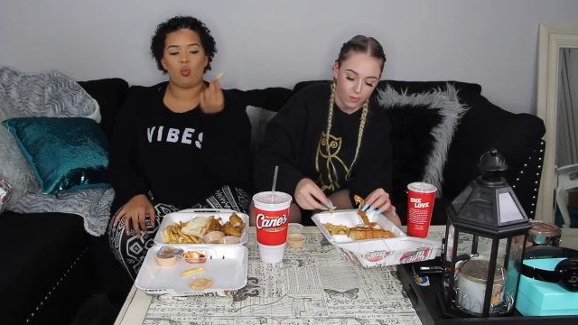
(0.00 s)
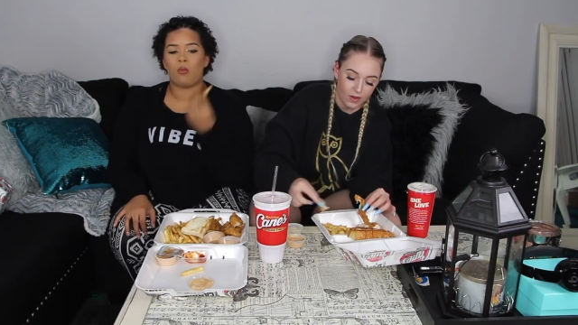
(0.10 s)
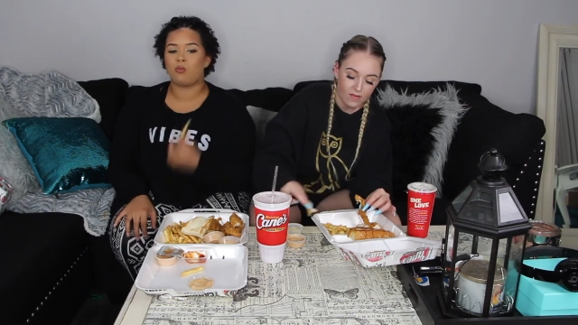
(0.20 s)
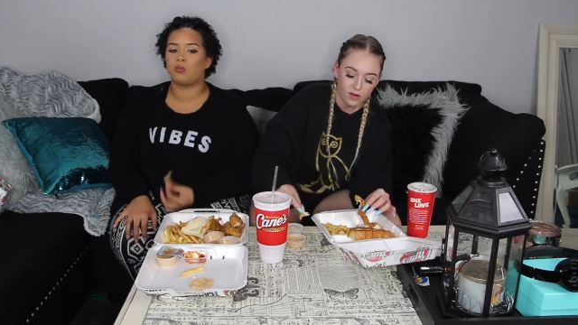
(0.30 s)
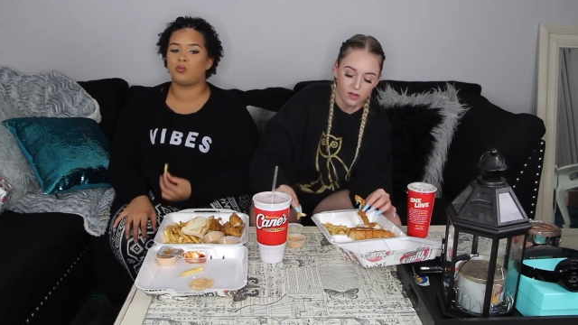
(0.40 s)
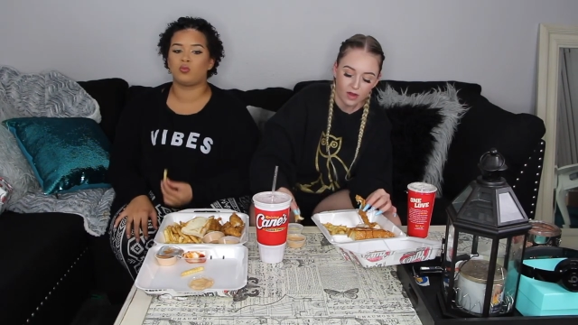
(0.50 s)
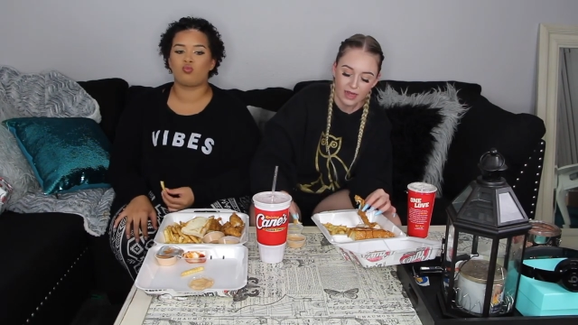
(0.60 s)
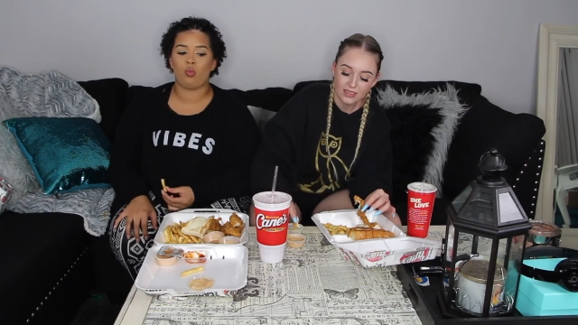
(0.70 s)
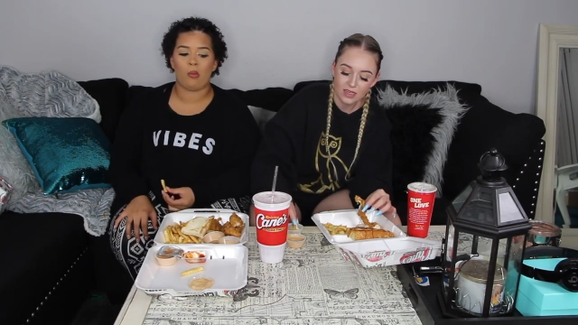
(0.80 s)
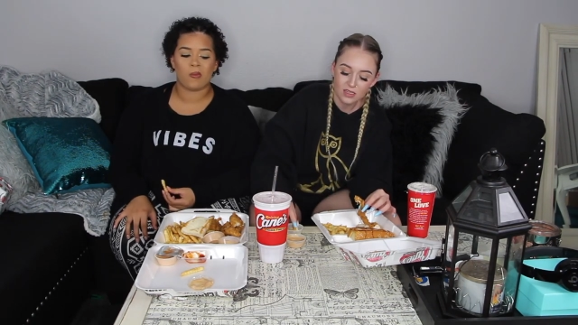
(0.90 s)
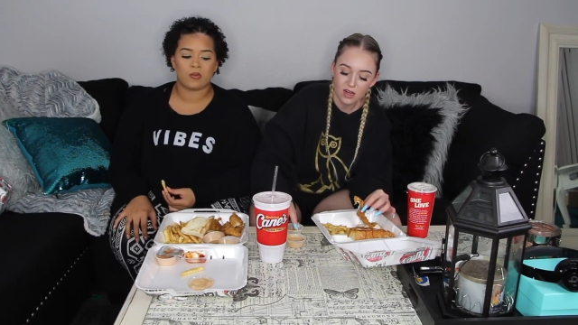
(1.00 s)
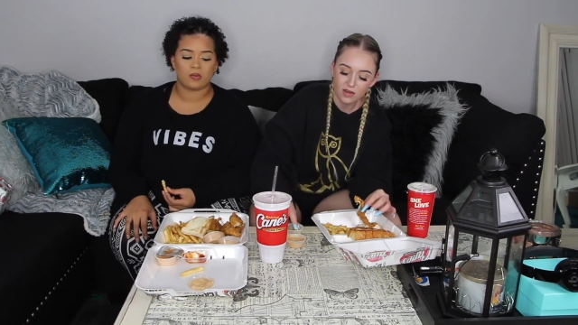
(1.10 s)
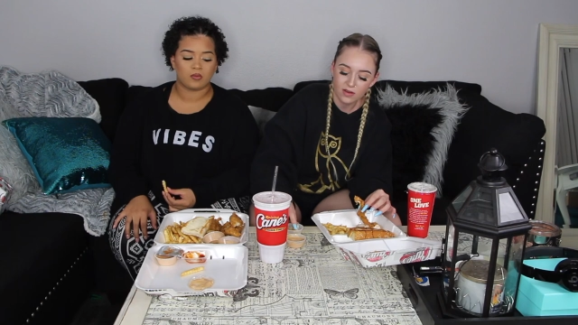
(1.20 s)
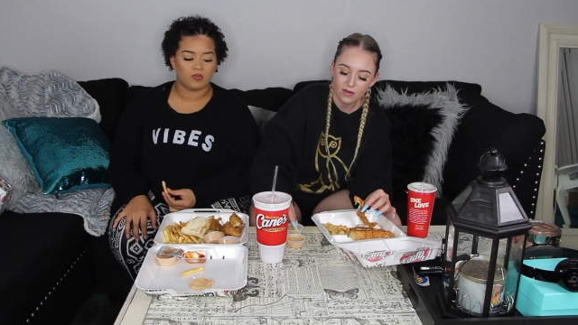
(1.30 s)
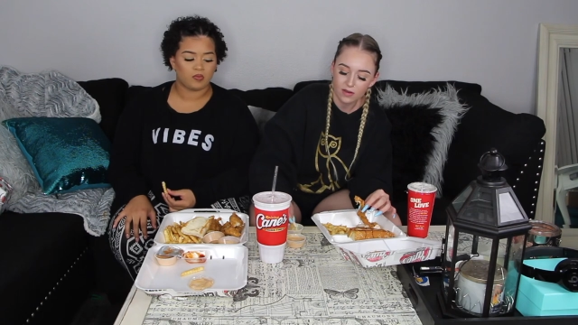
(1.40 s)
Speaker 1: We have our little headsets
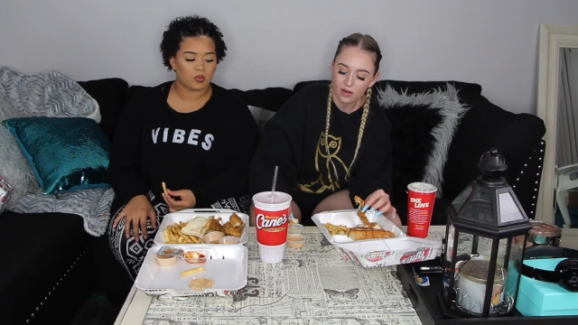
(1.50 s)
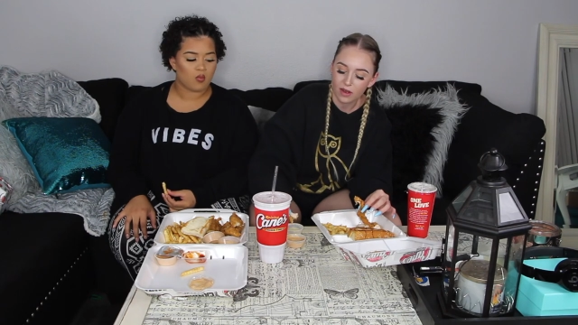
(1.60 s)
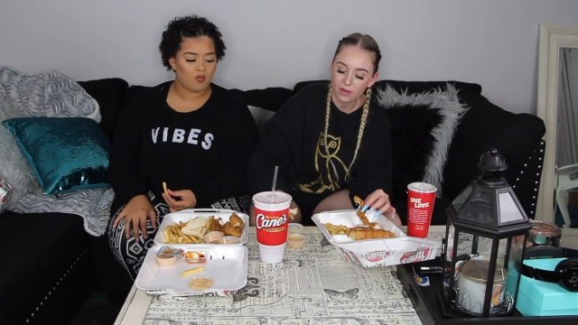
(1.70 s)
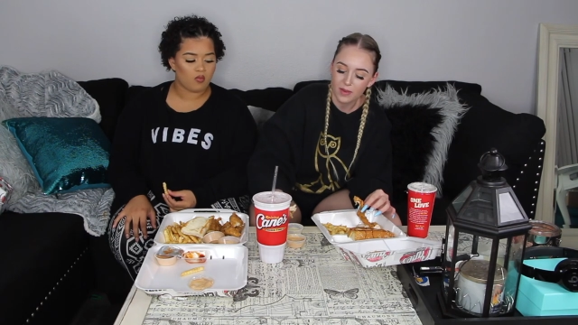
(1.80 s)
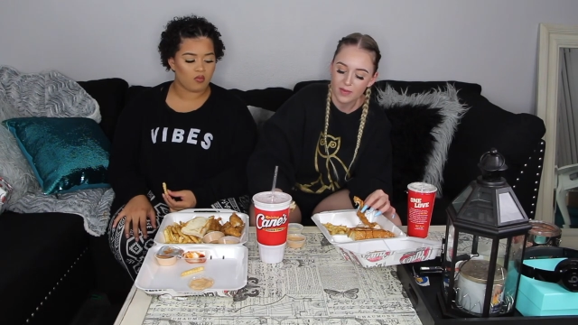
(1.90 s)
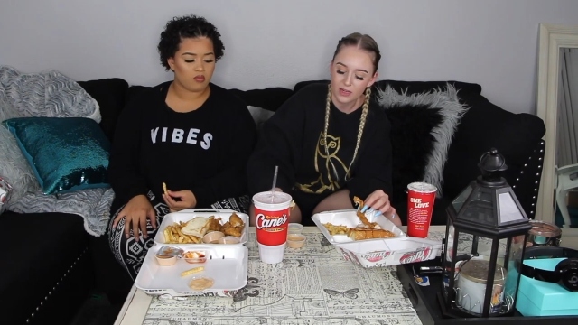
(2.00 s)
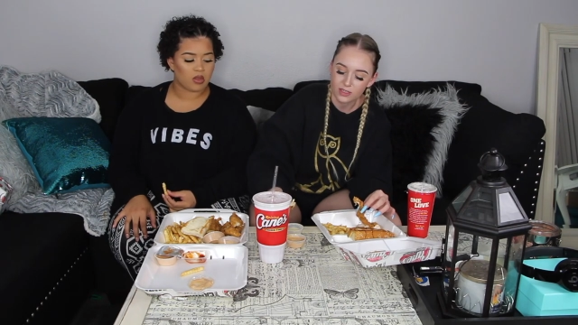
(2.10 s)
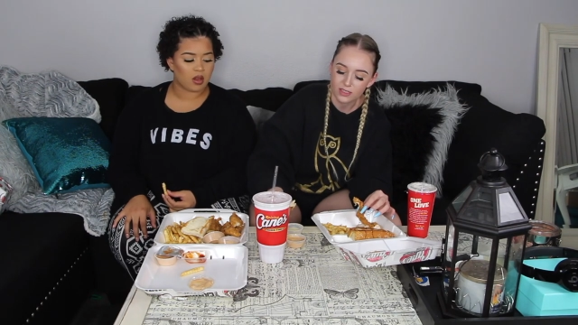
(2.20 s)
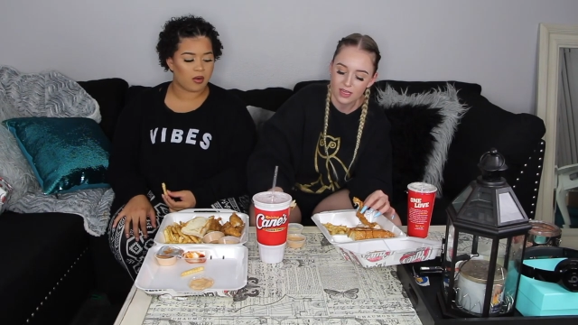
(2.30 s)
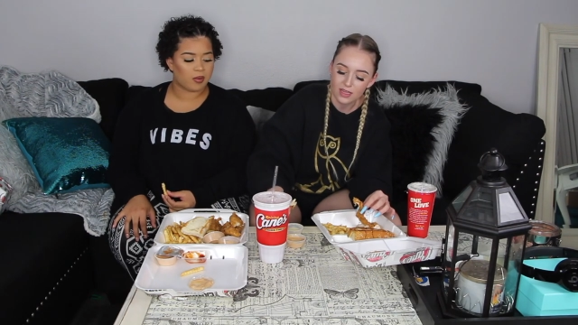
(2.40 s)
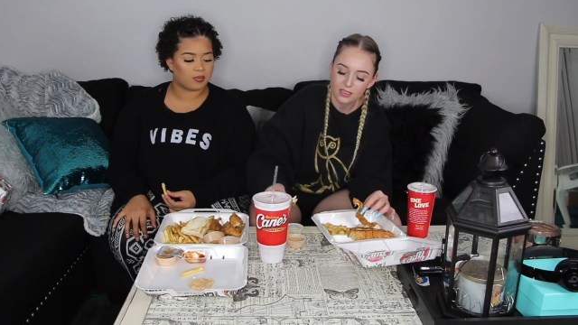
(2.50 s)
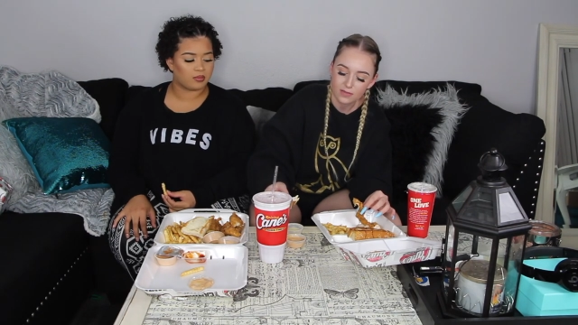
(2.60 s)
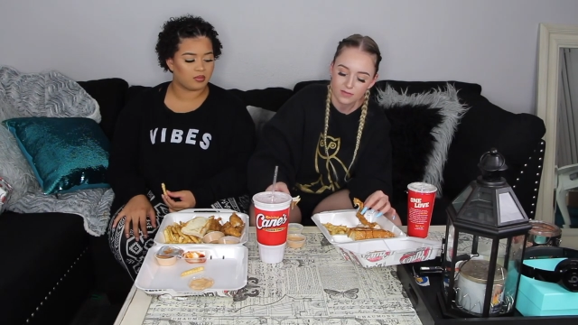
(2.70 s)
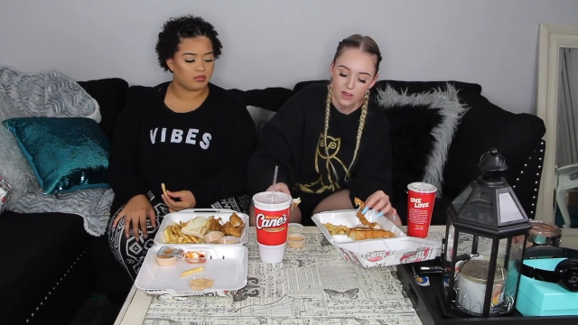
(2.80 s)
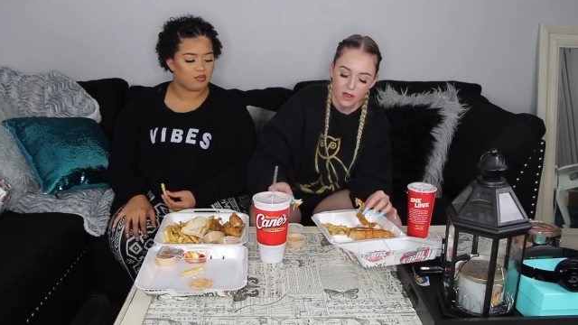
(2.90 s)
on. Oh, maybe I shouldn't say this.
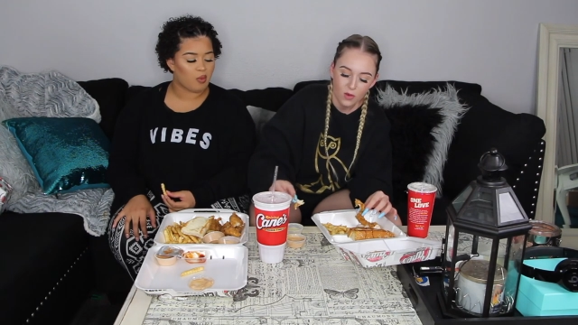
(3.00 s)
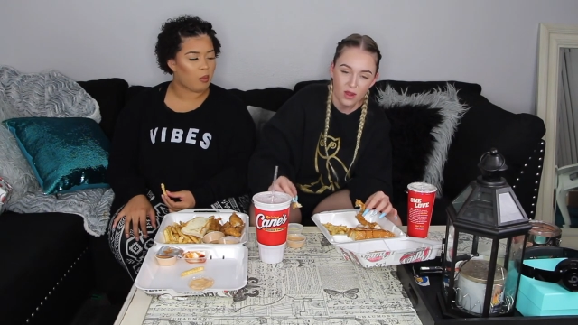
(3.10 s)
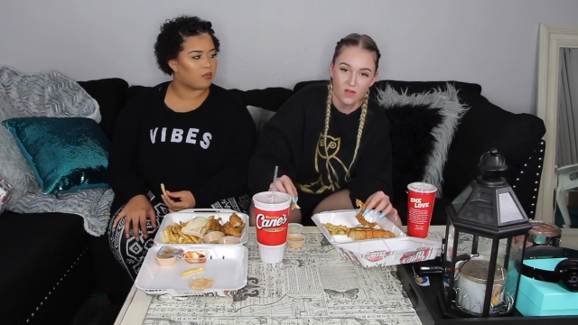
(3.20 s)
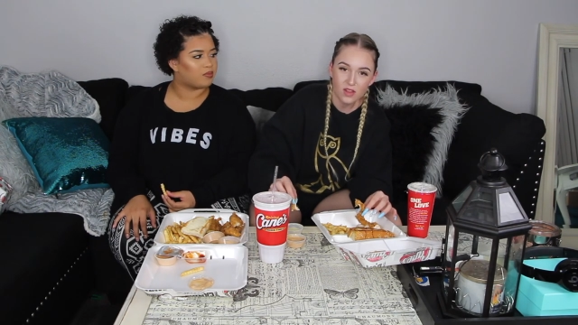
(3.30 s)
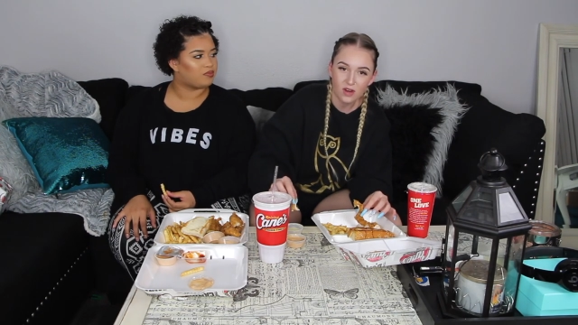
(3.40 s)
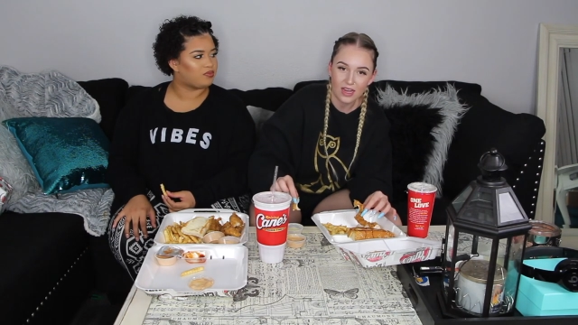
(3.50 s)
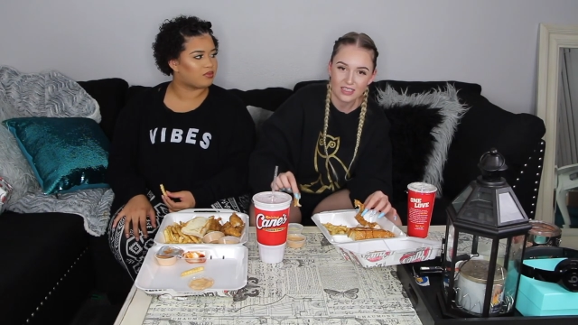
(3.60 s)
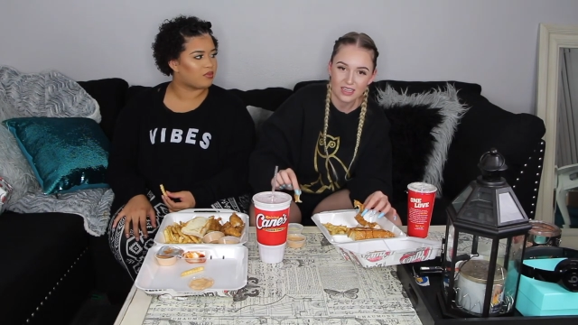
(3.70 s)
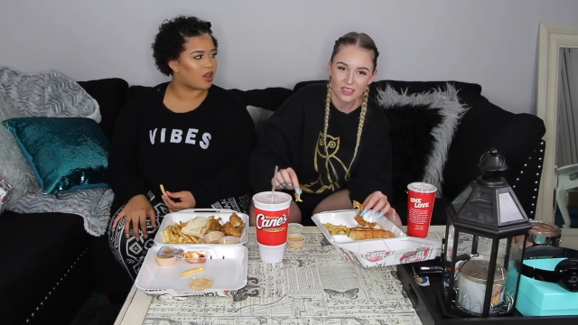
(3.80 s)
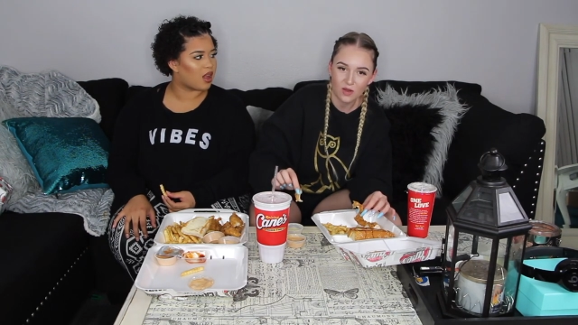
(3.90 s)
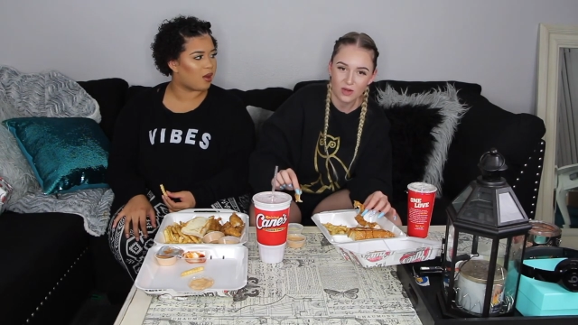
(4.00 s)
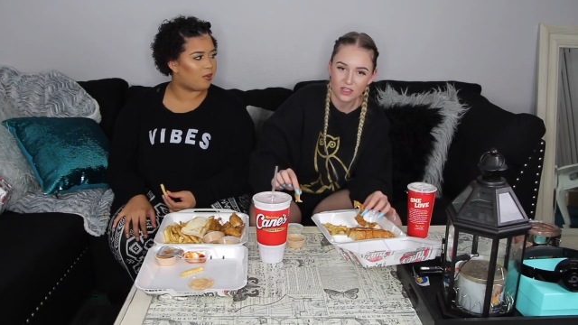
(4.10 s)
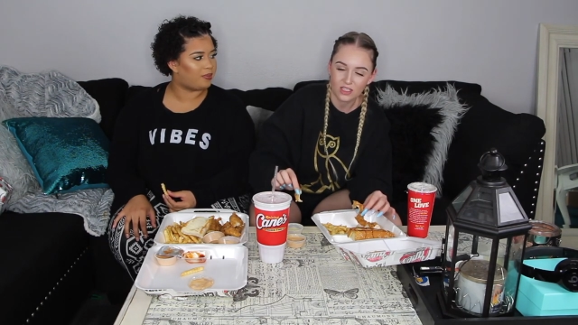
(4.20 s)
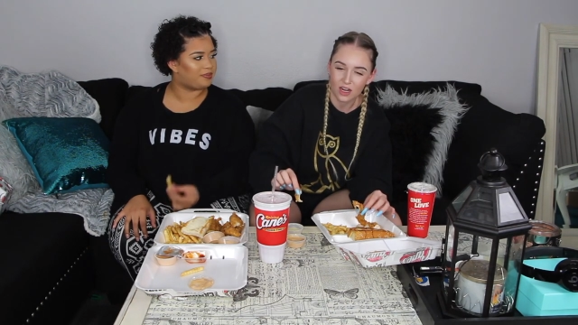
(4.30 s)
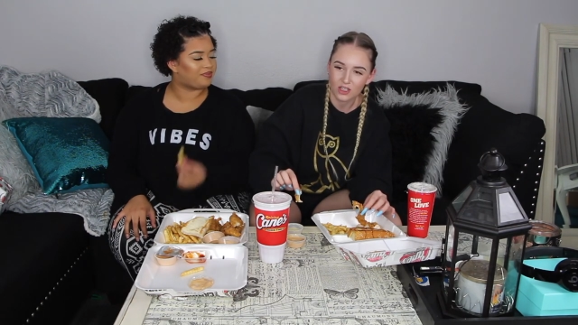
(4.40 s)
We have our little headsets on. We
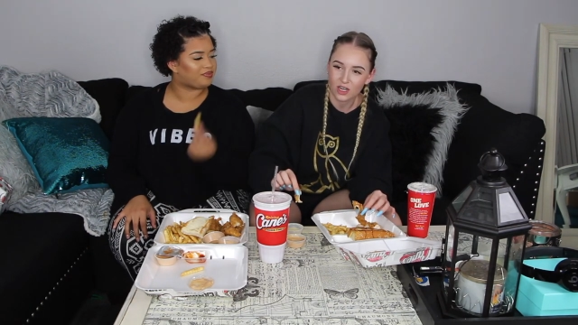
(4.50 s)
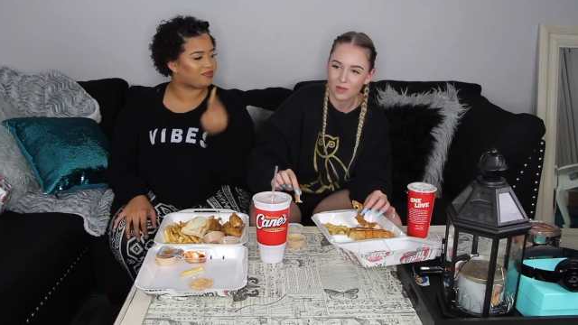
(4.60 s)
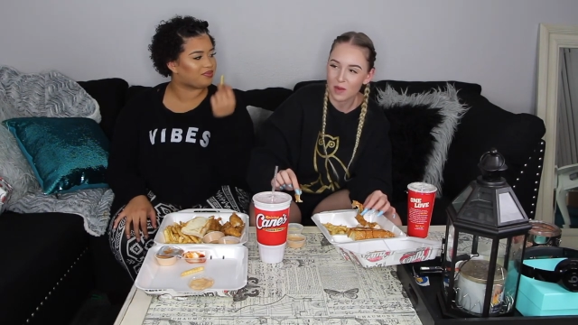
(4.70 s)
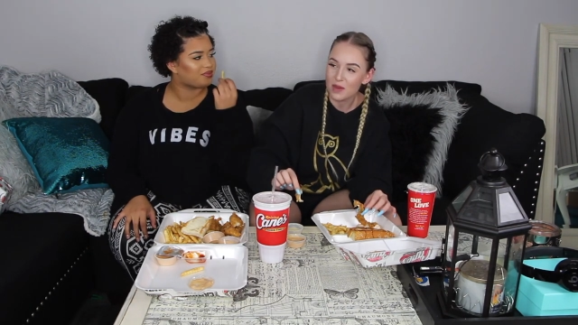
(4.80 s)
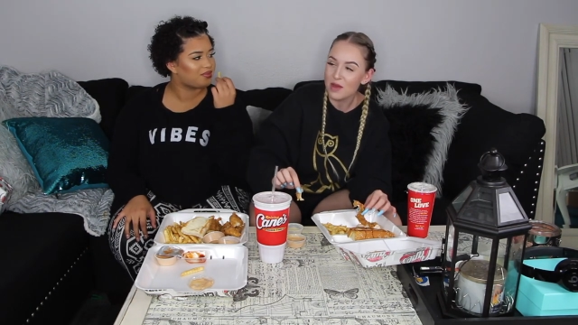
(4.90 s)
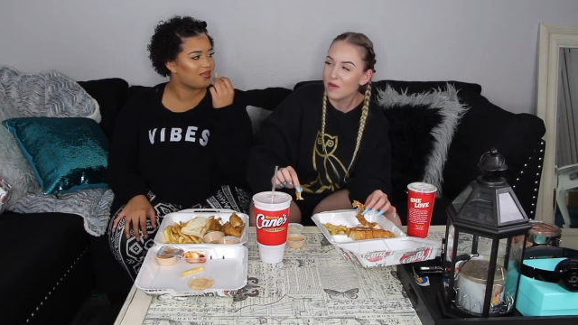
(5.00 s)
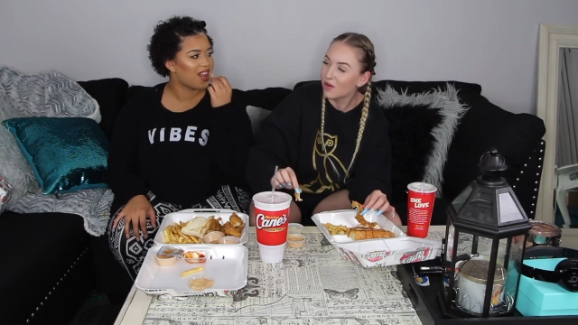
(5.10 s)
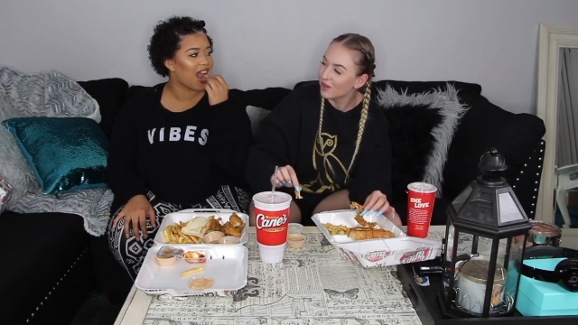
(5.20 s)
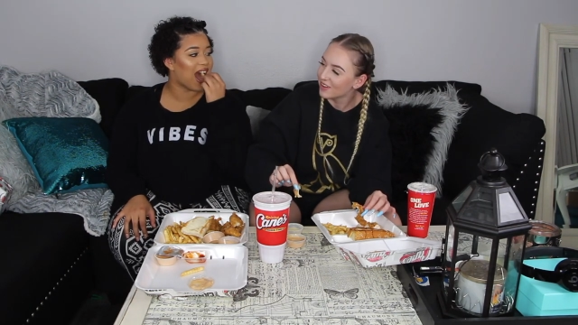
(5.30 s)
just talk shit about people.